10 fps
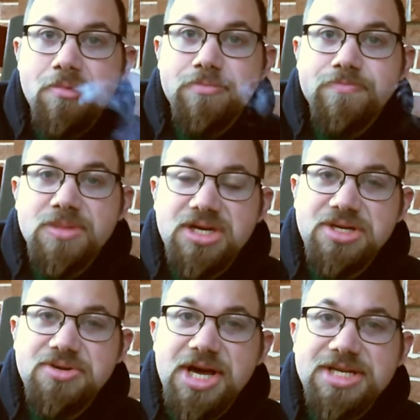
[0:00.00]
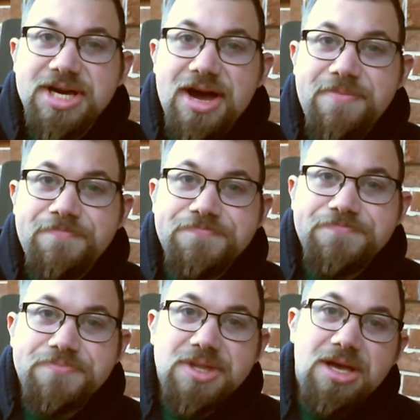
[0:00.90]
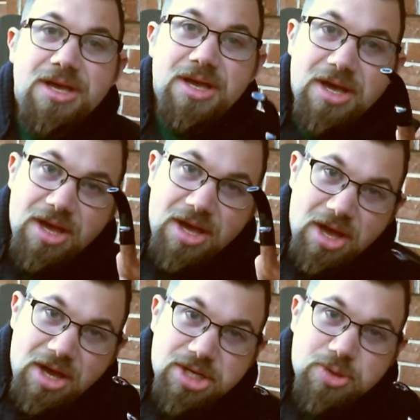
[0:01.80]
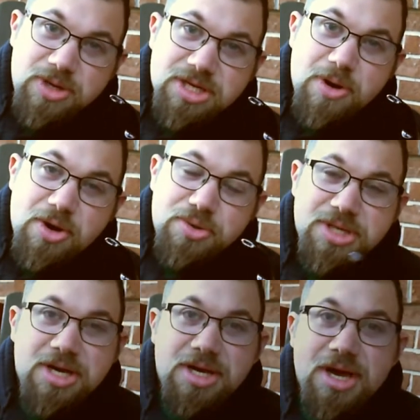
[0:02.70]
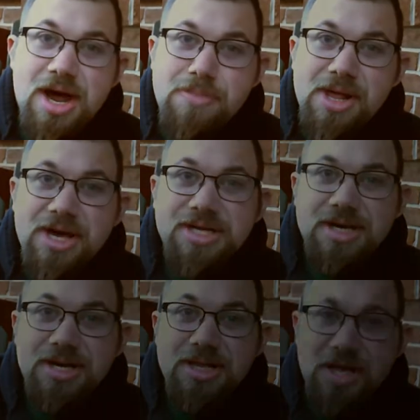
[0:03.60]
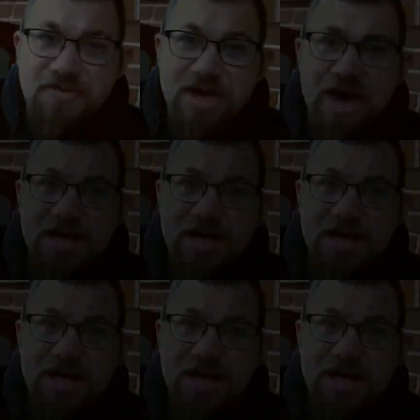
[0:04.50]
Until next time, sweet smokes, God bless. Love you guys.